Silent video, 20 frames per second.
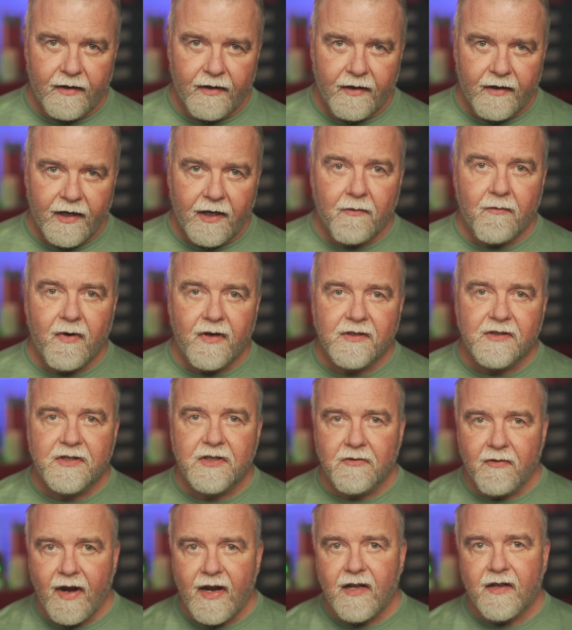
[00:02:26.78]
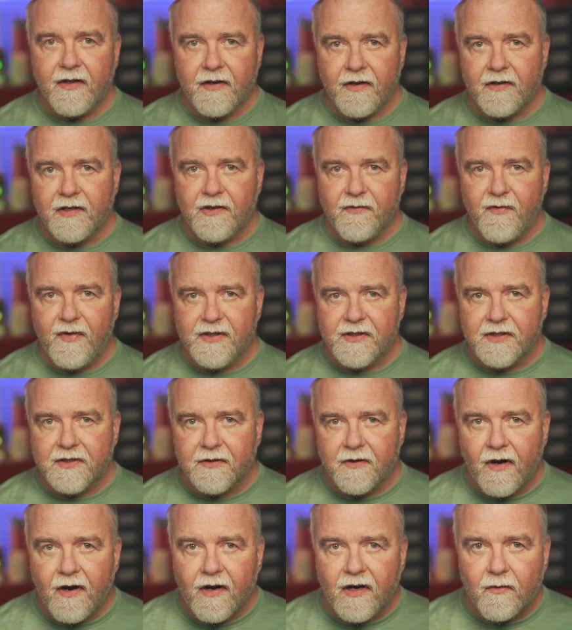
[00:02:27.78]
It runs directly on the
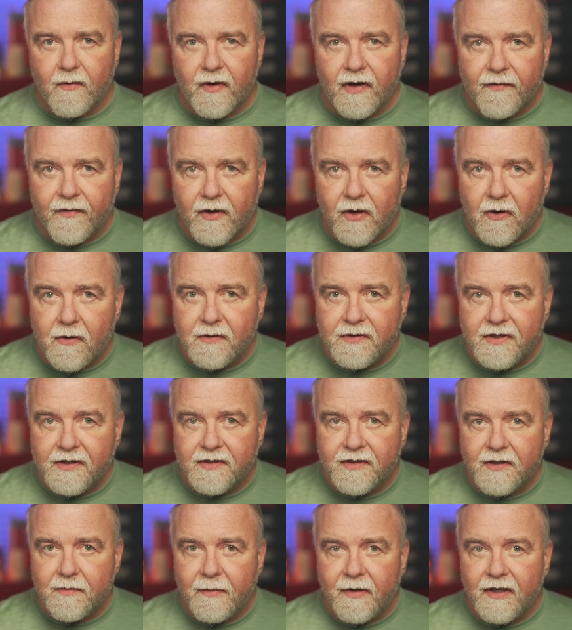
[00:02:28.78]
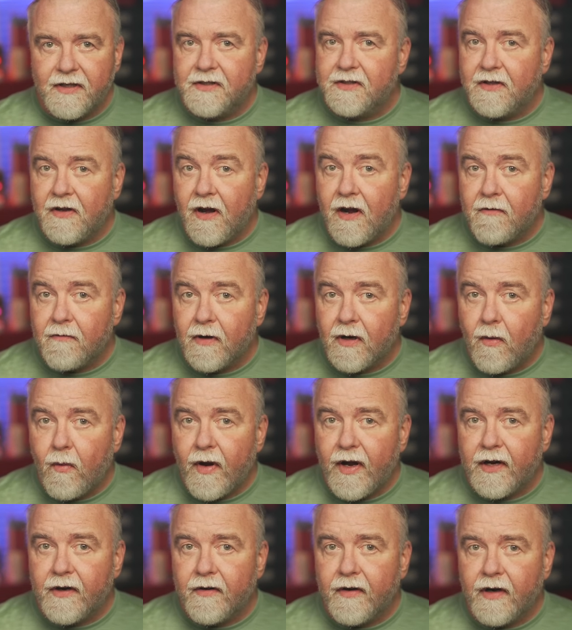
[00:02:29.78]
physical hardware of the host system and does not
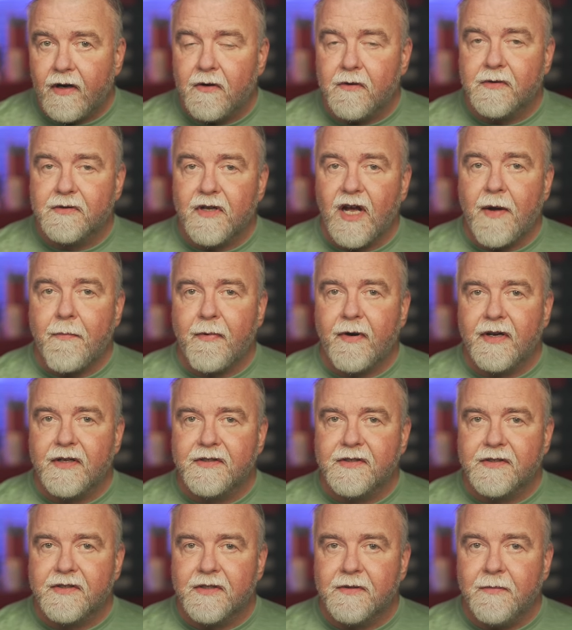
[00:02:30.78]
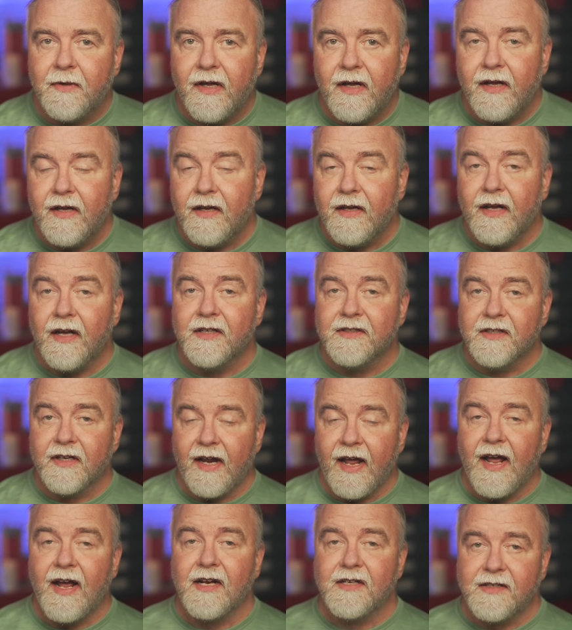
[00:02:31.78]
require a host operating system, as it
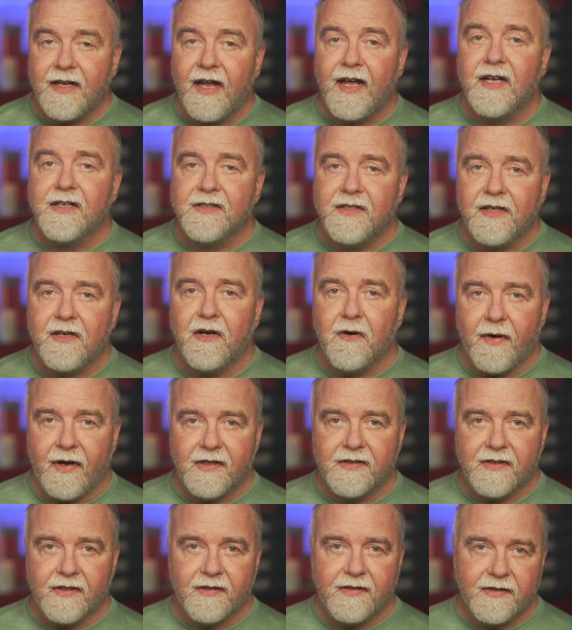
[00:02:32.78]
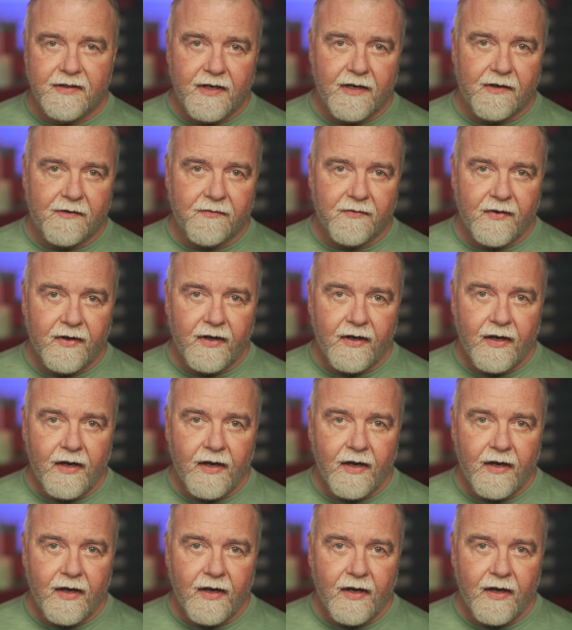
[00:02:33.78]
acts as the OS itself.